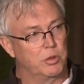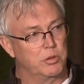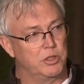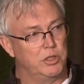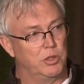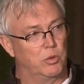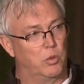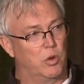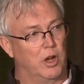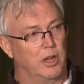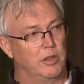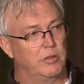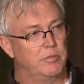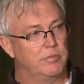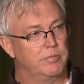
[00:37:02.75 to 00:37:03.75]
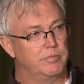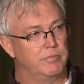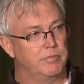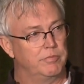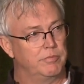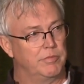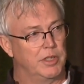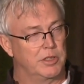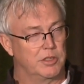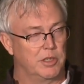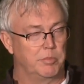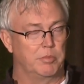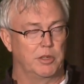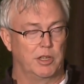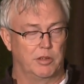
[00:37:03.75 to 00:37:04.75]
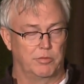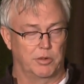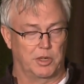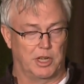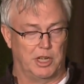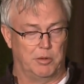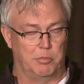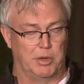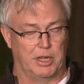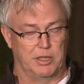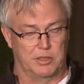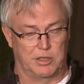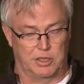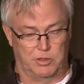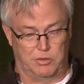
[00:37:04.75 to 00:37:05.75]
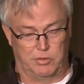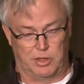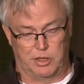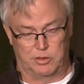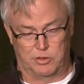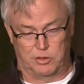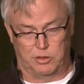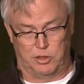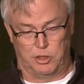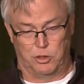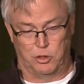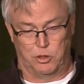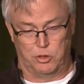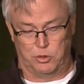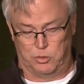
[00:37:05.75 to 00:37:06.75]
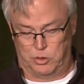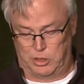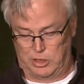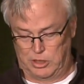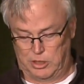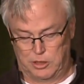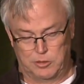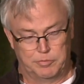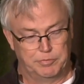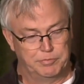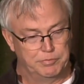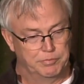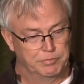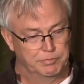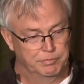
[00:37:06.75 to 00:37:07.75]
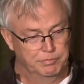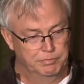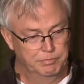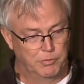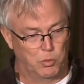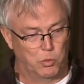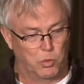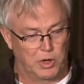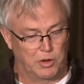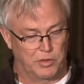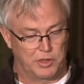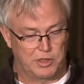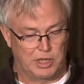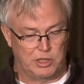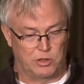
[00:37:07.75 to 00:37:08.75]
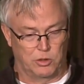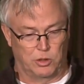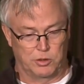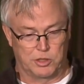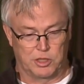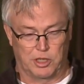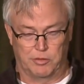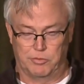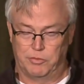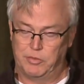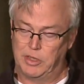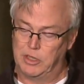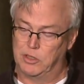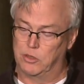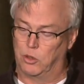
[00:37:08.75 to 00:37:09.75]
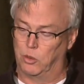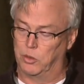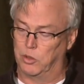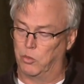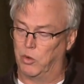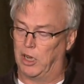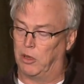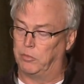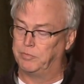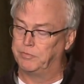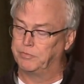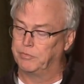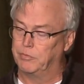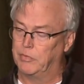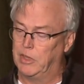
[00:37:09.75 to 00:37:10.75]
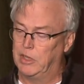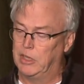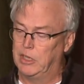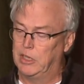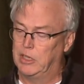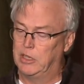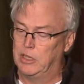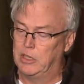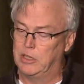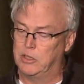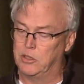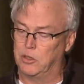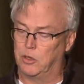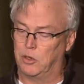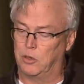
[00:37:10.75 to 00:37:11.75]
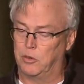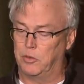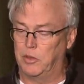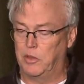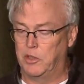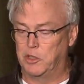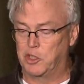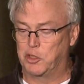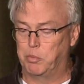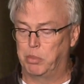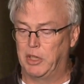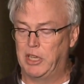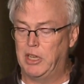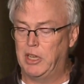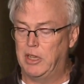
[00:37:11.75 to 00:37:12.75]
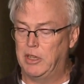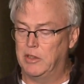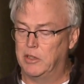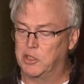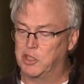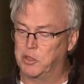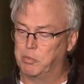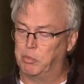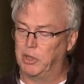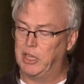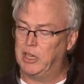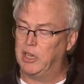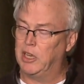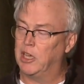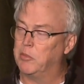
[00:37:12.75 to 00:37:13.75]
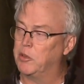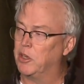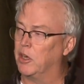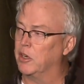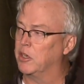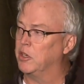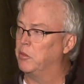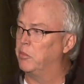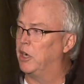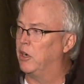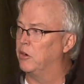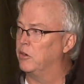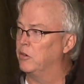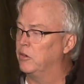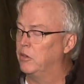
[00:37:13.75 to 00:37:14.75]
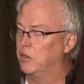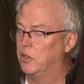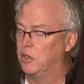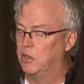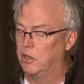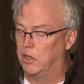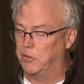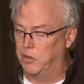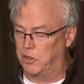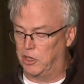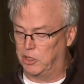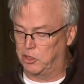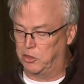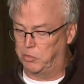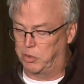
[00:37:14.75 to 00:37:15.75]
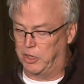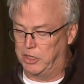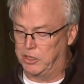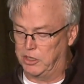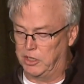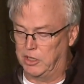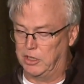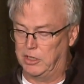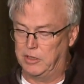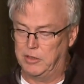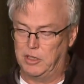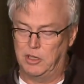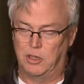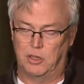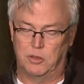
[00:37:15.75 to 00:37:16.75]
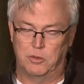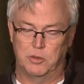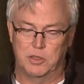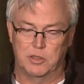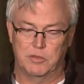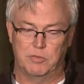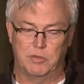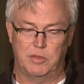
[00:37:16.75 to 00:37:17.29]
was year one, except again for combines, that's year two, where the 10-year-old stuff is holding well. So the splitting I'm talking about with auction pricing, it was,